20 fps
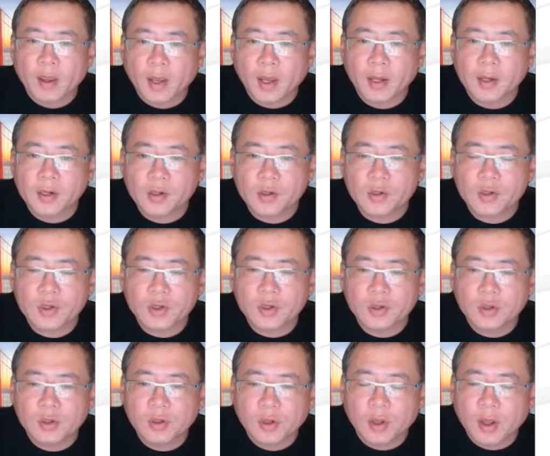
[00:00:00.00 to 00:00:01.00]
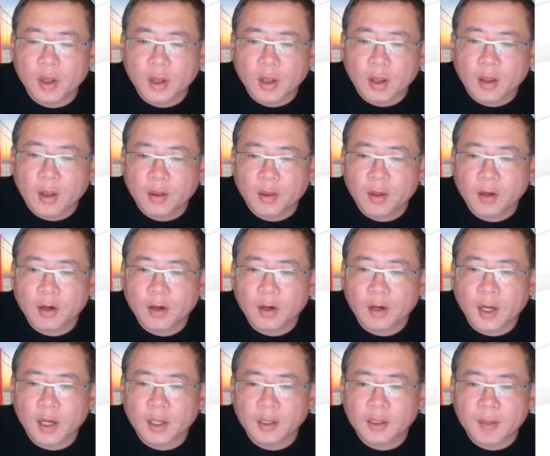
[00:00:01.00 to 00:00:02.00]
And also there
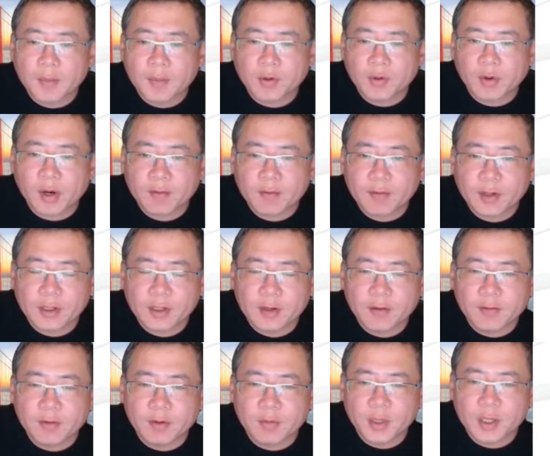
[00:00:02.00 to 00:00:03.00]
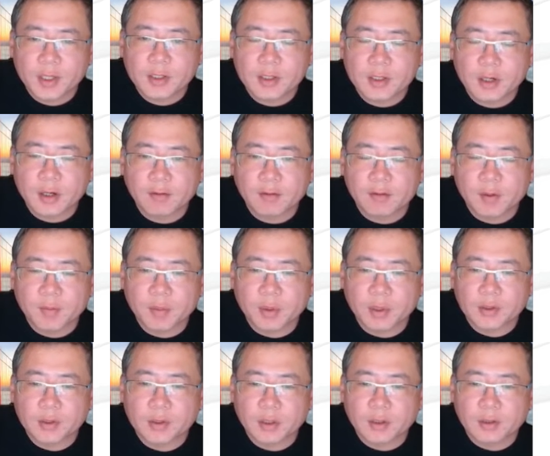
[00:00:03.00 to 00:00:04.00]
are demographic information of a
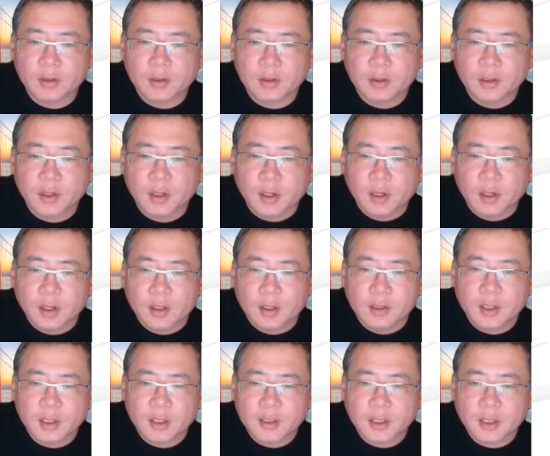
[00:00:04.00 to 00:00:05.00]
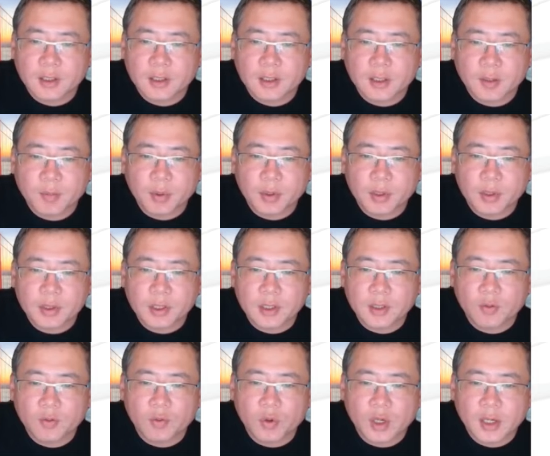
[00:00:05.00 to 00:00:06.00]
person, such as the
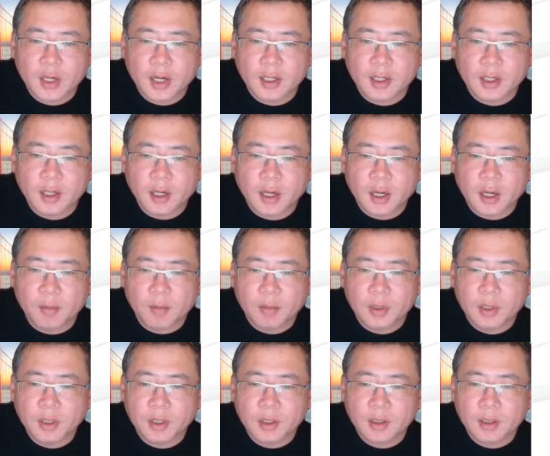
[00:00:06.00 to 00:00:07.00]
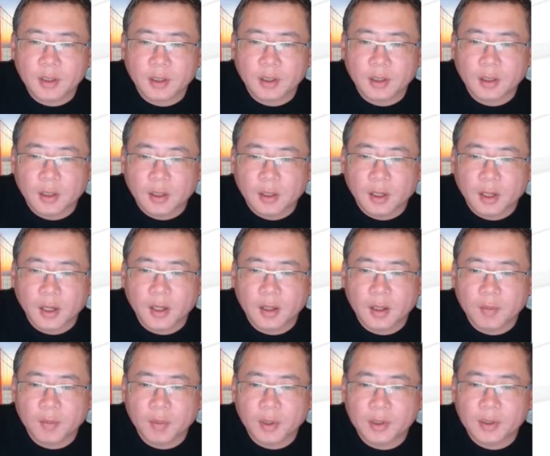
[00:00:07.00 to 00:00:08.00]
person work at a company,
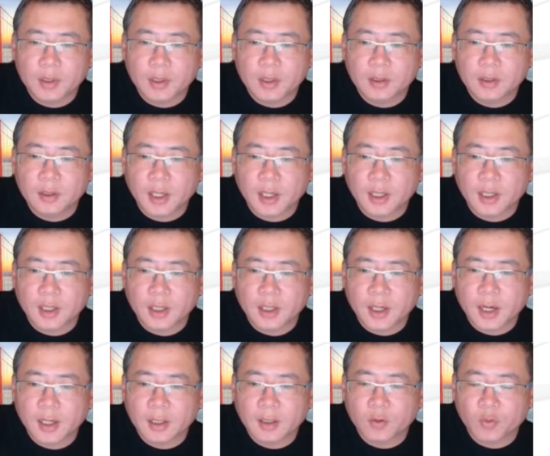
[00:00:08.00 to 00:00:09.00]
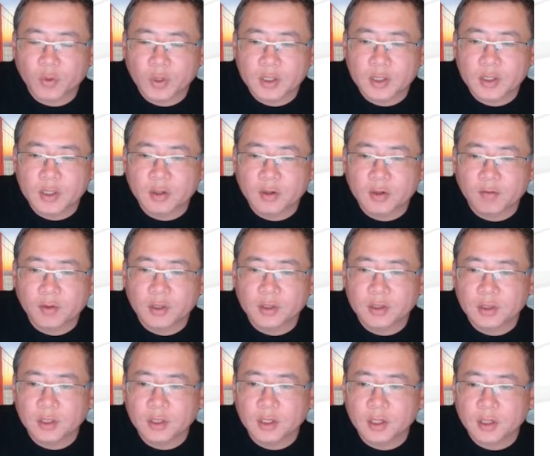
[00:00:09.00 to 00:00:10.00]
and the person studied at which
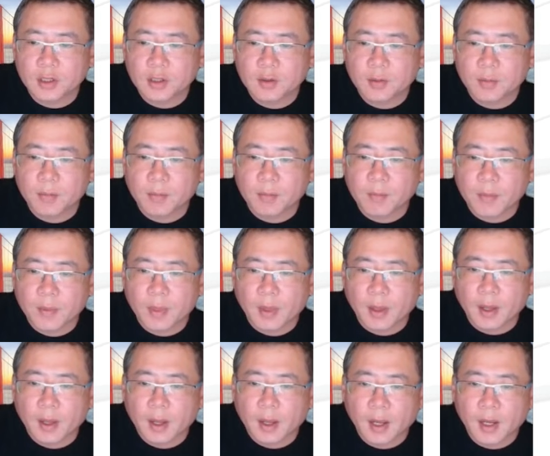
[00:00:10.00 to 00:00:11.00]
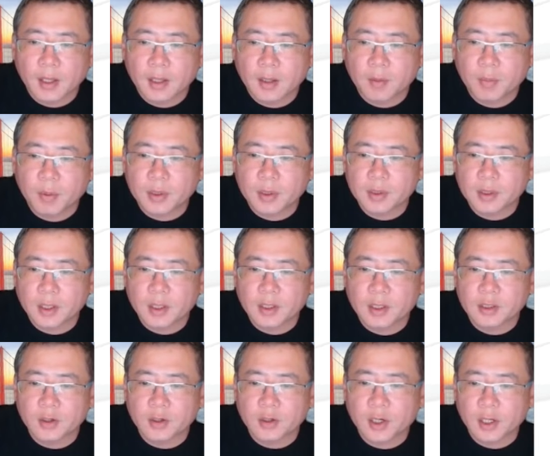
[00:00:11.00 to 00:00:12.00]
university, and the person
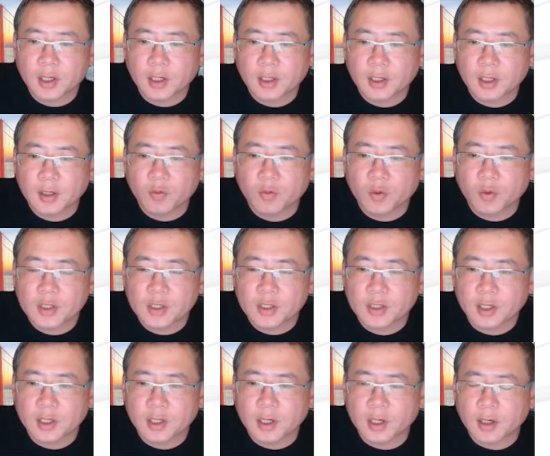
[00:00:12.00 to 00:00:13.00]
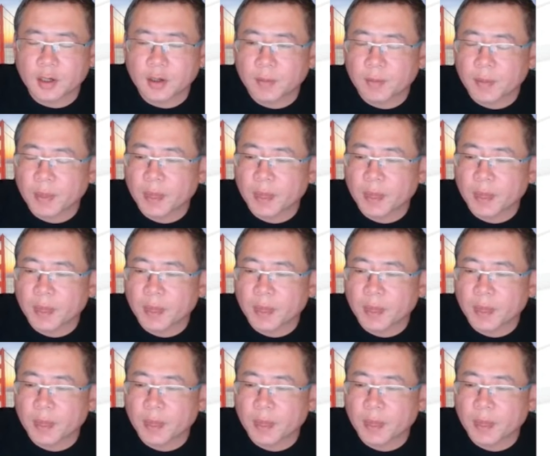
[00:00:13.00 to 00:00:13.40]
is located in which city.